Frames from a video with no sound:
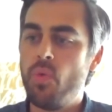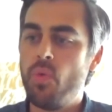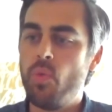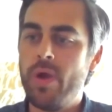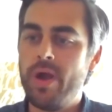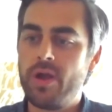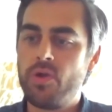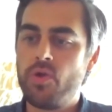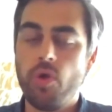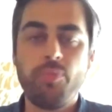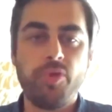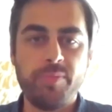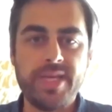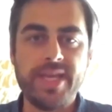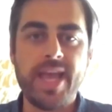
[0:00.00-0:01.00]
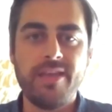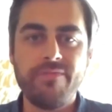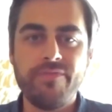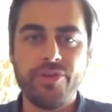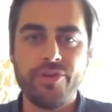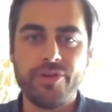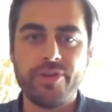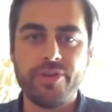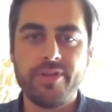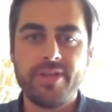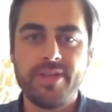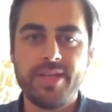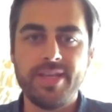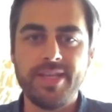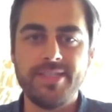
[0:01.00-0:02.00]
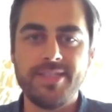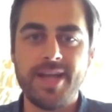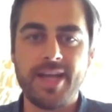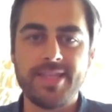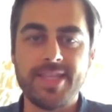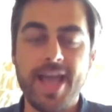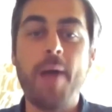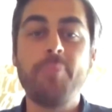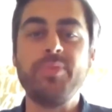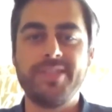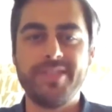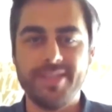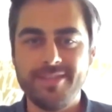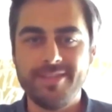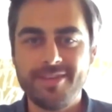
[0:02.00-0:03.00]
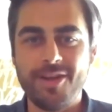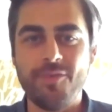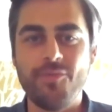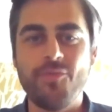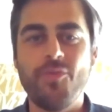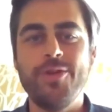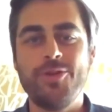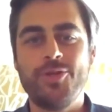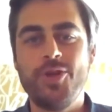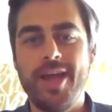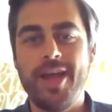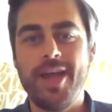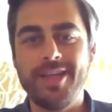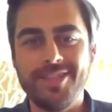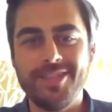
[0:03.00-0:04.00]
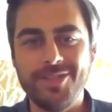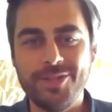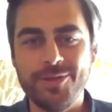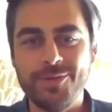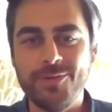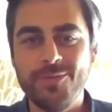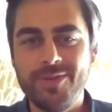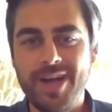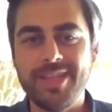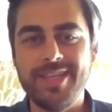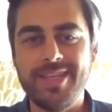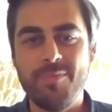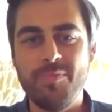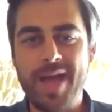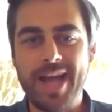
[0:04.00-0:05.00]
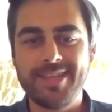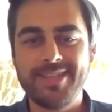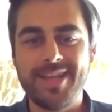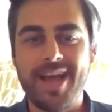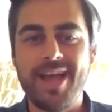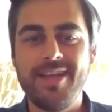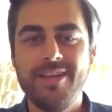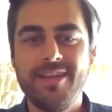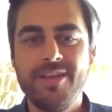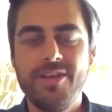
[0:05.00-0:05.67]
where corporate behavior is not the opposite of what you're trying to do on the impact side.